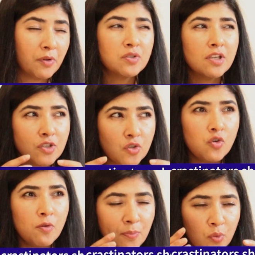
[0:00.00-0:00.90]
Because there's
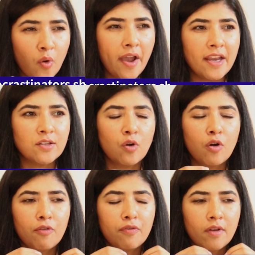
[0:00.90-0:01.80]
no point
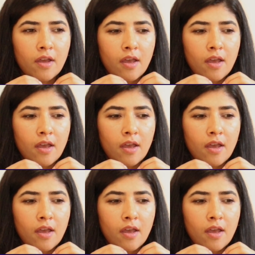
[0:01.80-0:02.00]
of